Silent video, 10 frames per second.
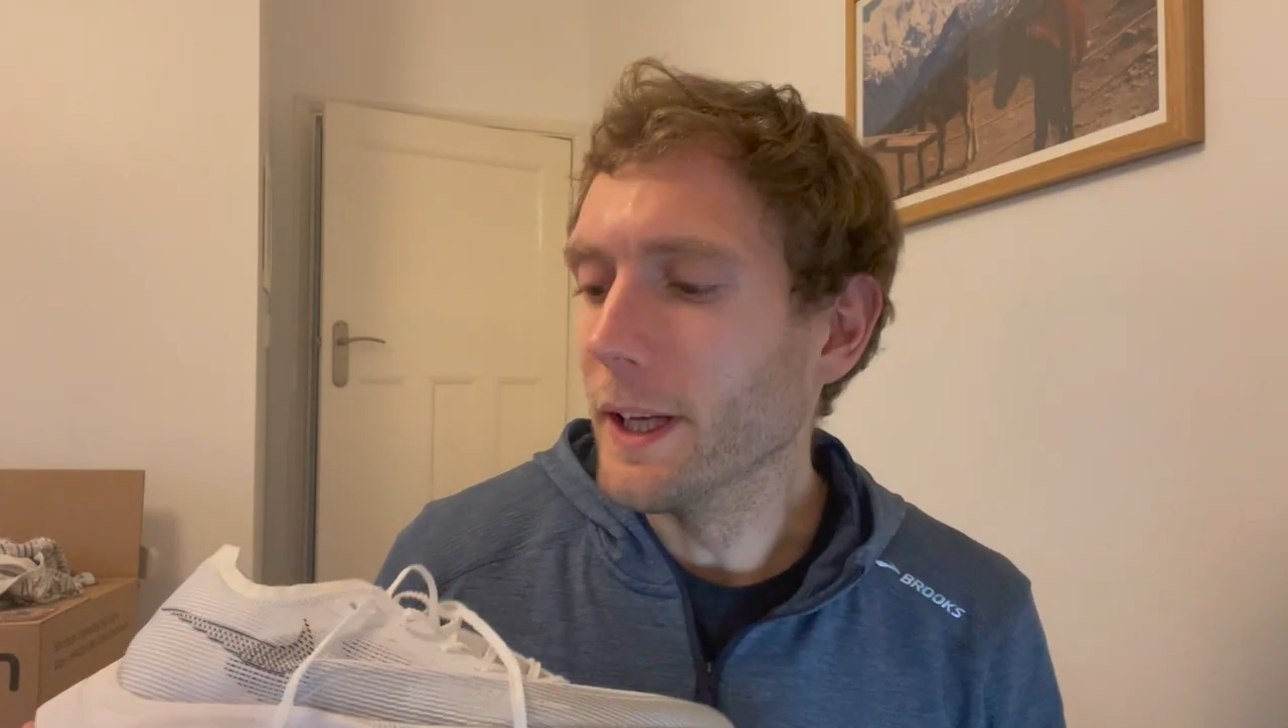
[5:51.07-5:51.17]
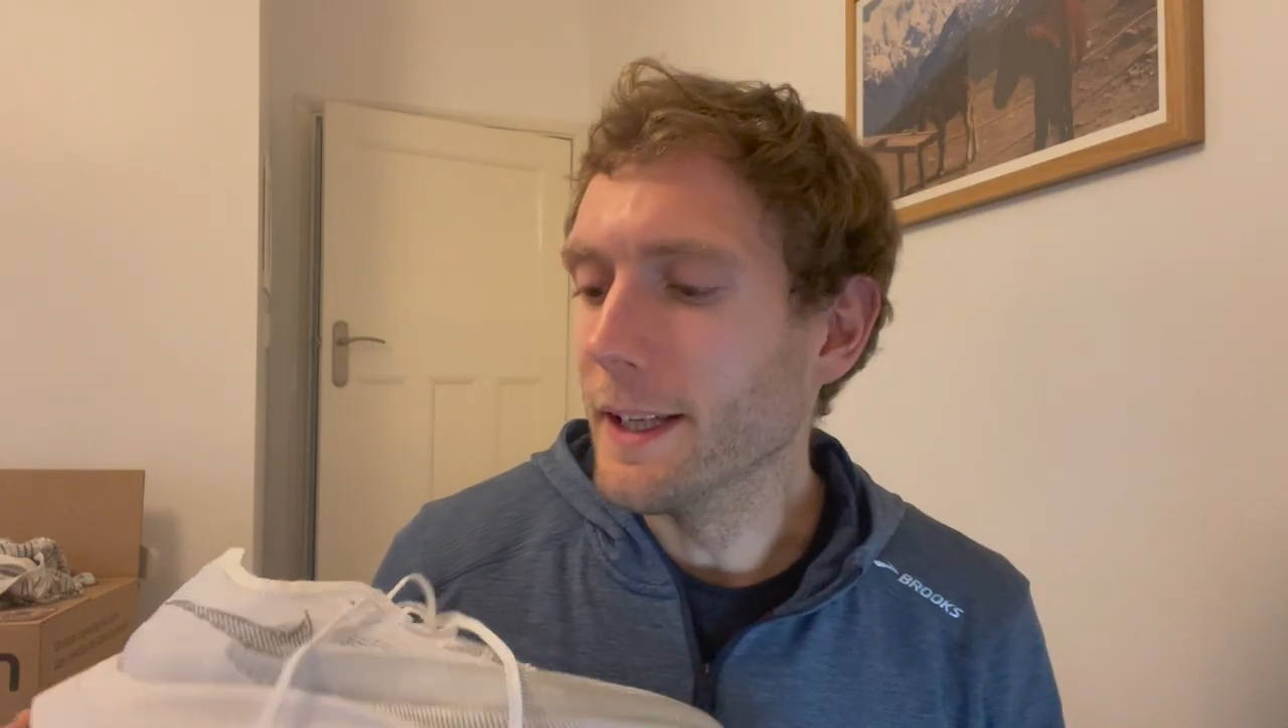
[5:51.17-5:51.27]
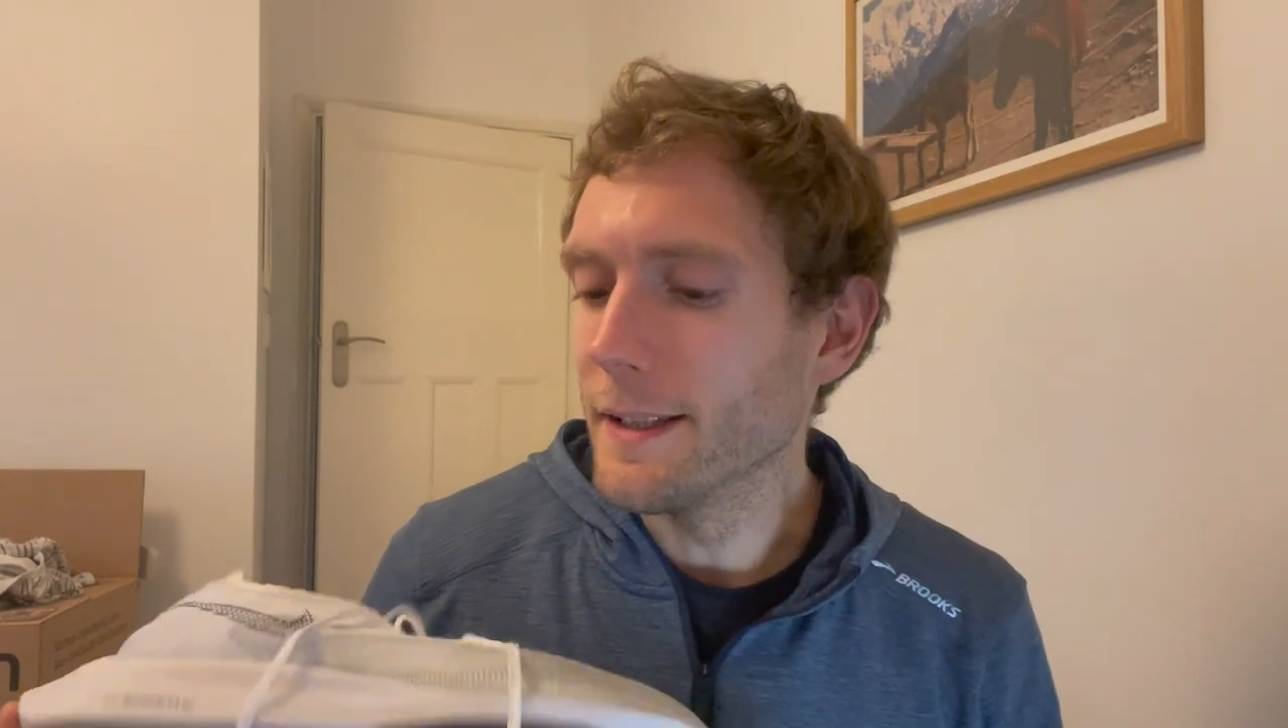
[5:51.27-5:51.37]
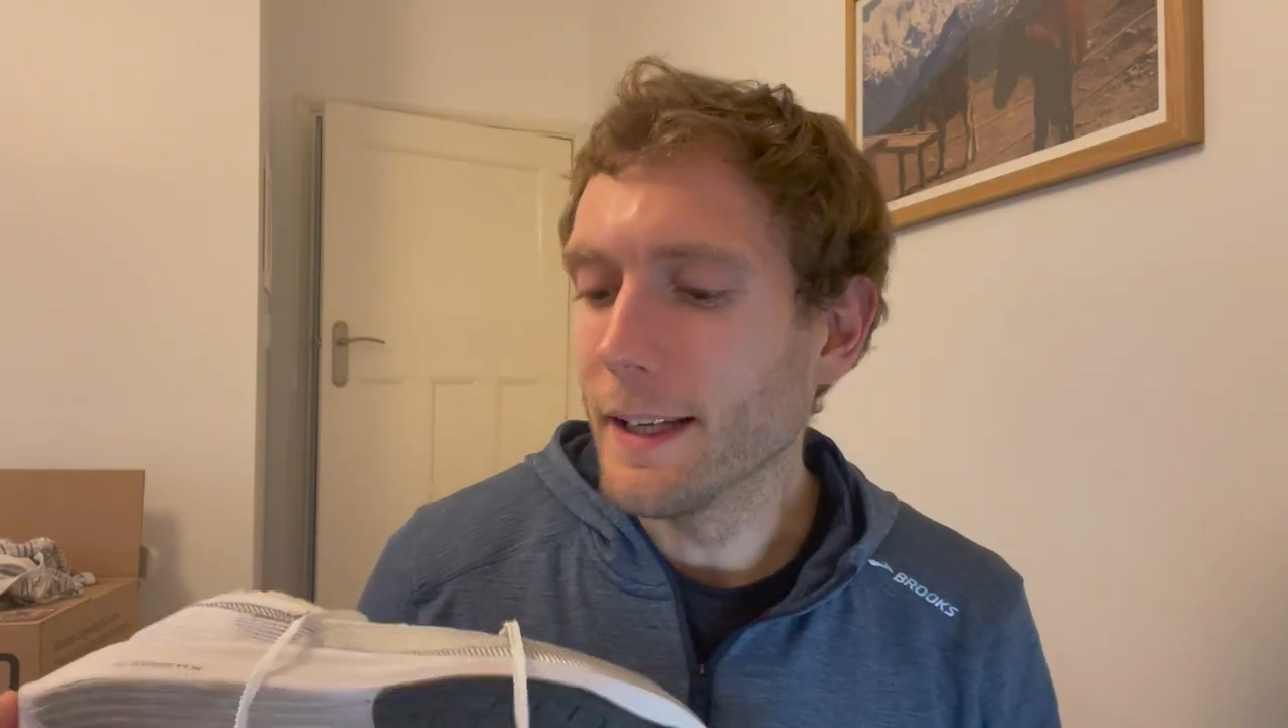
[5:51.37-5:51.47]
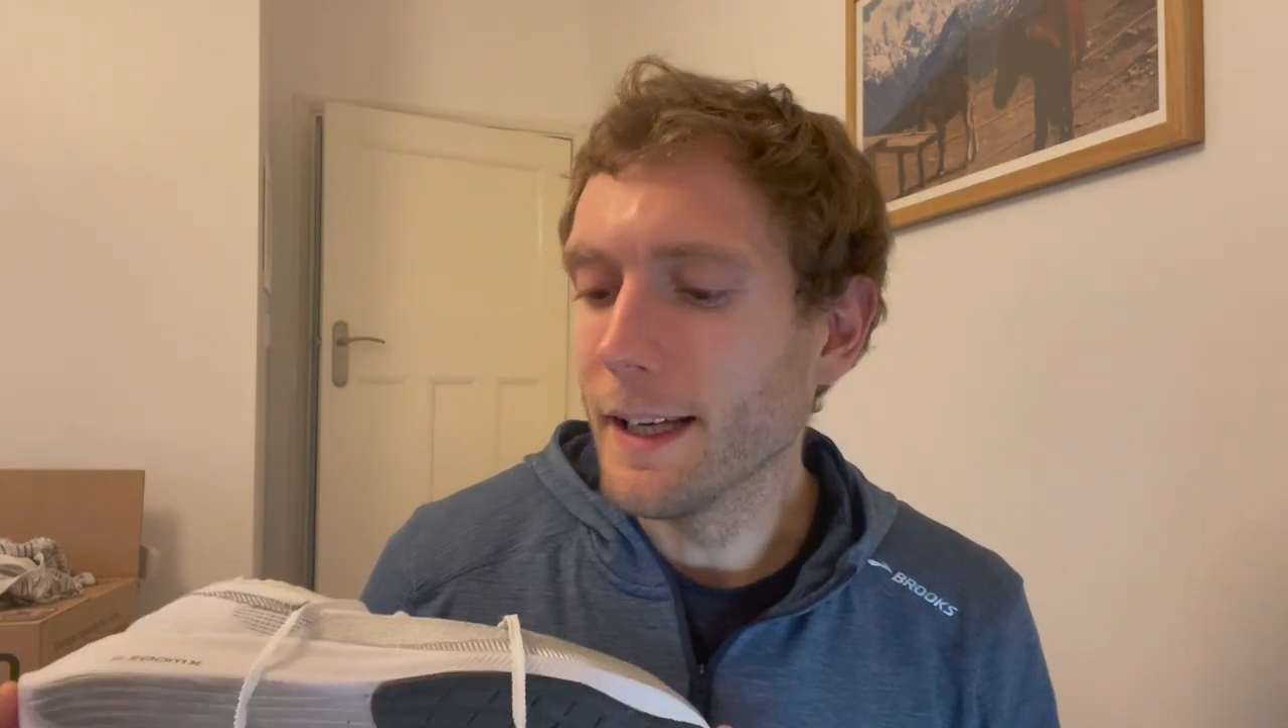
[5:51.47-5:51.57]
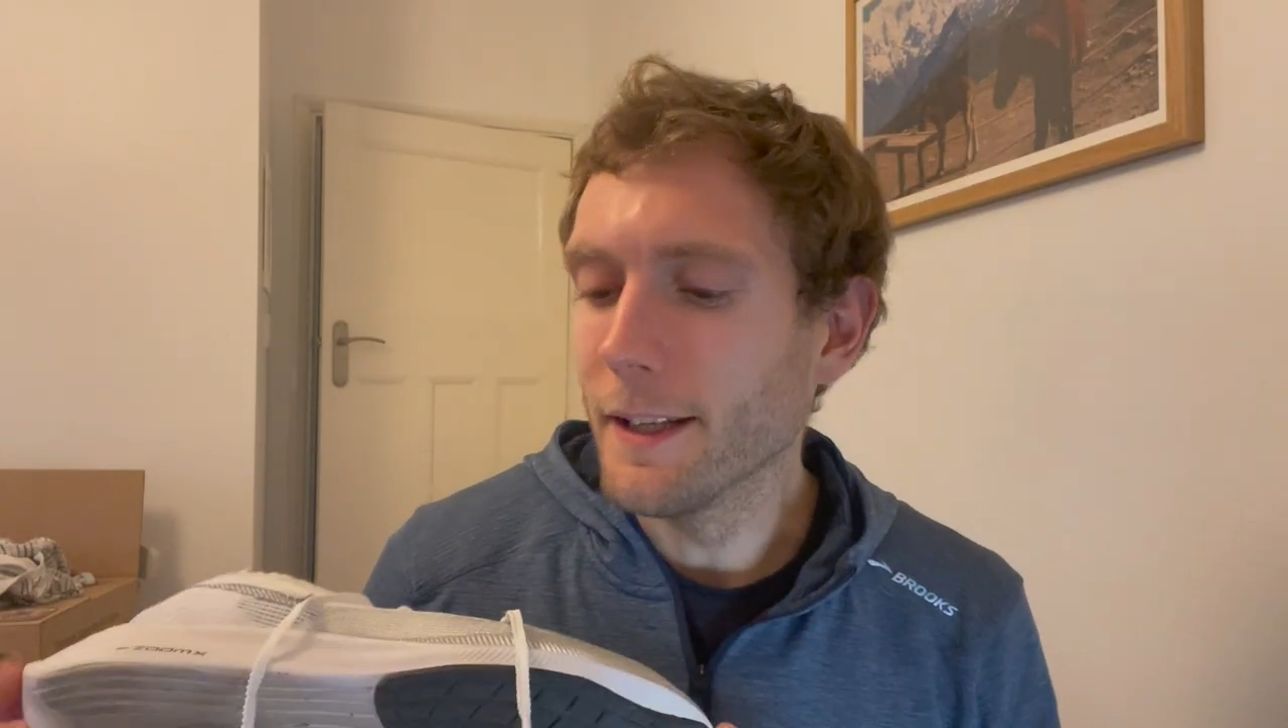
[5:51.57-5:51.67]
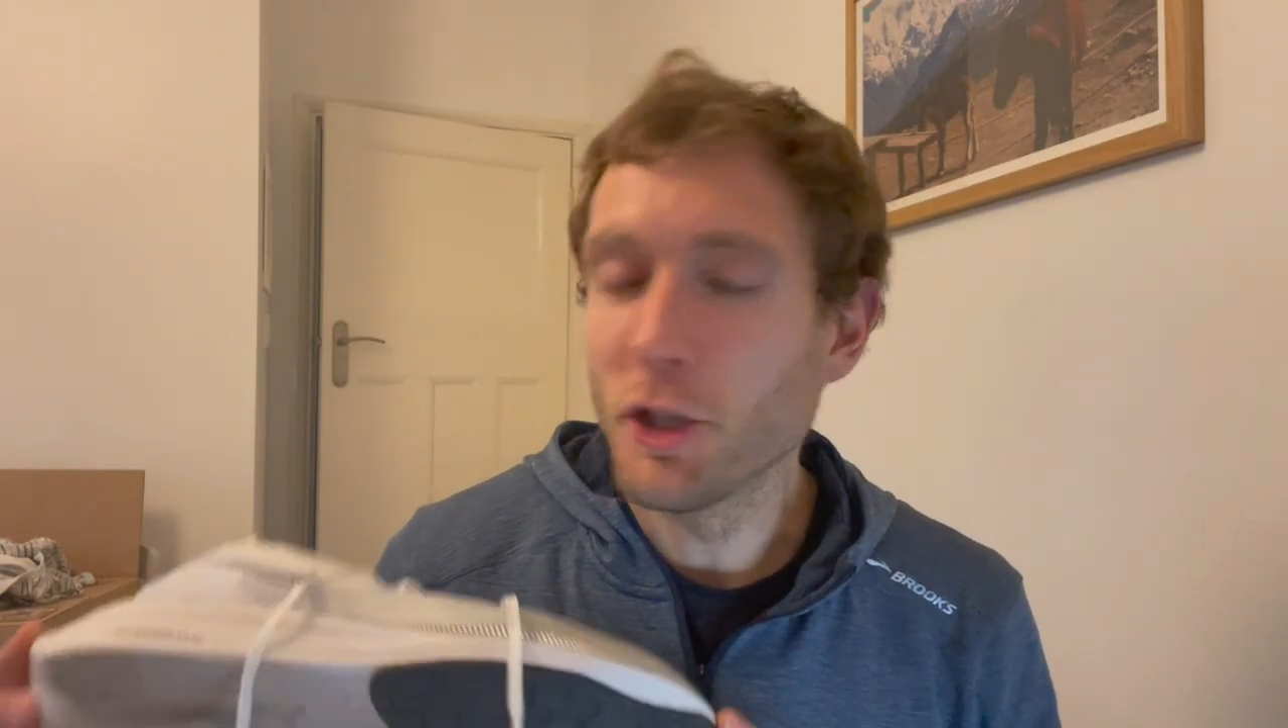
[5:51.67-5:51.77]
is that the